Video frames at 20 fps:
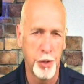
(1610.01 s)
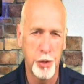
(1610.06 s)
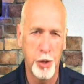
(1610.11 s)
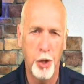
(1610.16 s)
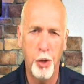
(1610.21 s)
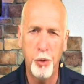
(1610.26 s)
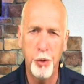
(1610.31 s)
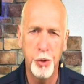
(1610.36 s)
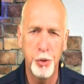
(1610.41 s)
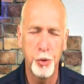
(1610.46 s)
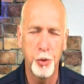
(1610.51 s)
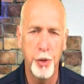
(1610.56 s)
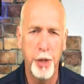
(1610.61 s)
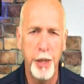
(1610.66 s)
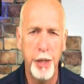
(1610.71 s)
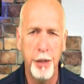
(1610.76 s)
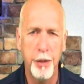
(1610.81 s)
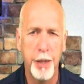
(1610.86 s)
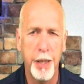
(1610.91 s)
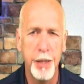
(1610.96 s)
As long as you're
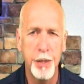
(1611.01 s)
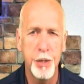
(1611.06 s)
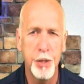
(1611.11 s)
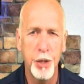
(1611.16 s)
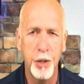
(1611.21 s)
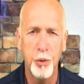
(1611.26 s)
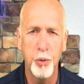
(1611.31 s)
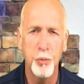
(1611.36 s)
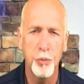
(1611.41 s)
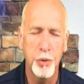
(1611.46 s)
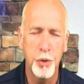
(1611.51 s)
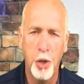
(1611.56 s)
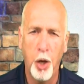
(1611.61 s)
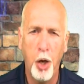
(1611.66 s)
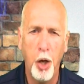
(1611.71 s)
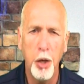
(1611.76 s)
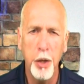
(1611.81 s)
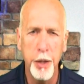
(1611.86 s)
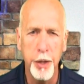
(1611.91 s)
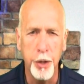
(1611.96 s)
here, He's still
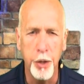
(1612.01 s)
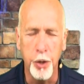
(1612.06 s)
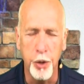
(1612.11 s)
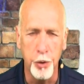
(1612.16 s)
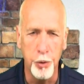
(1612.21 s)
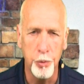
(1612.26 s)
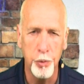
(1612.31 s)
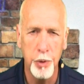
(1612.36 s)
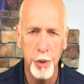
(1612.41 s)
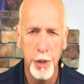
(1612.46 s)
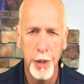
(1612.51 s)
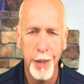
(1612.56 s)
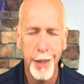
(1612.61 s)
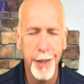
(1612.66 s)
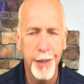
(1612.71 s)
calling you